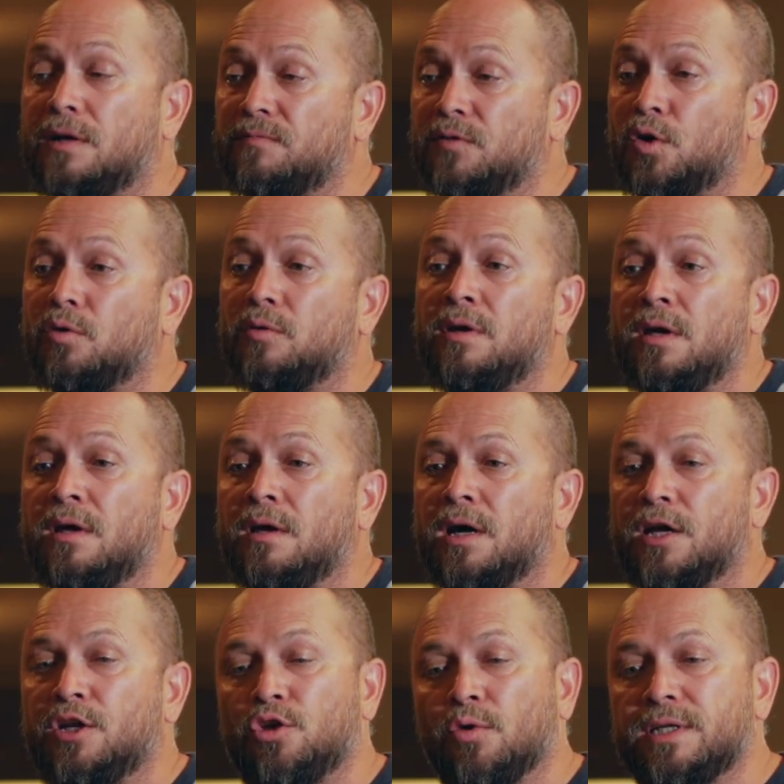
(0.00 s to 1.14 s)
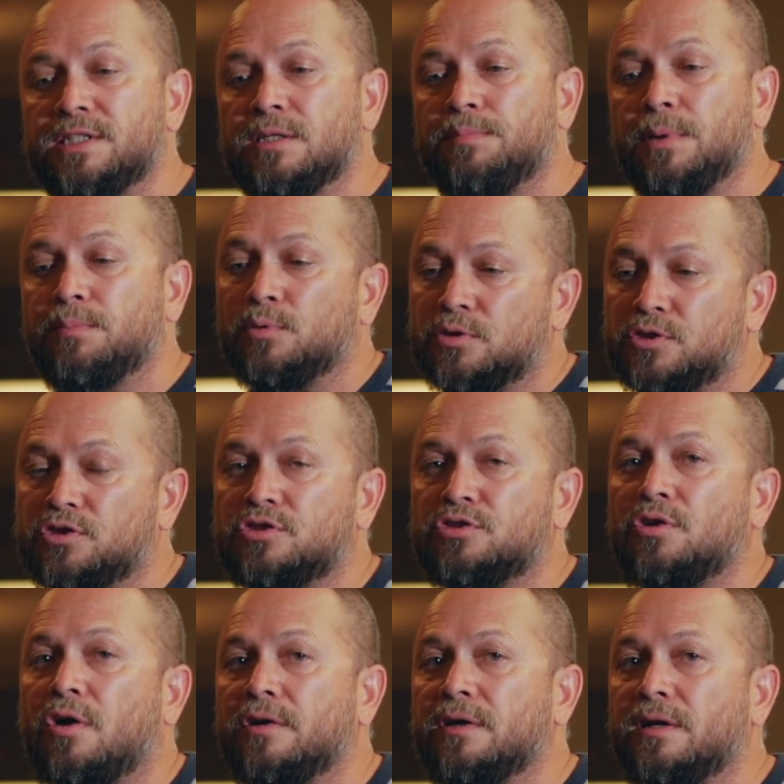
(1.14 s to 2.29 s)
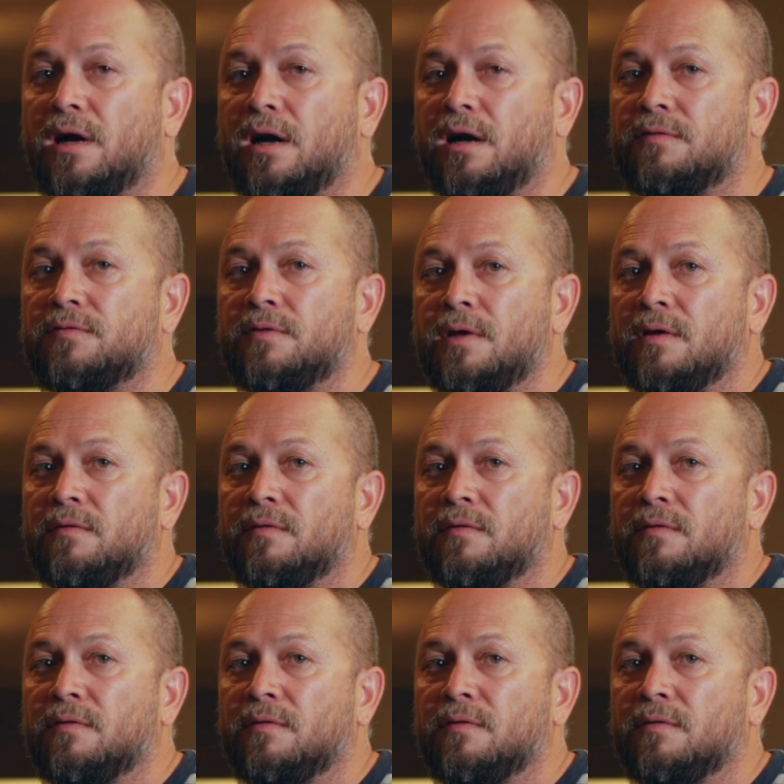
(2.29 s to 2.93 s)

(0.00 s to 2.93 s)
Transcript: I've known anointed people started off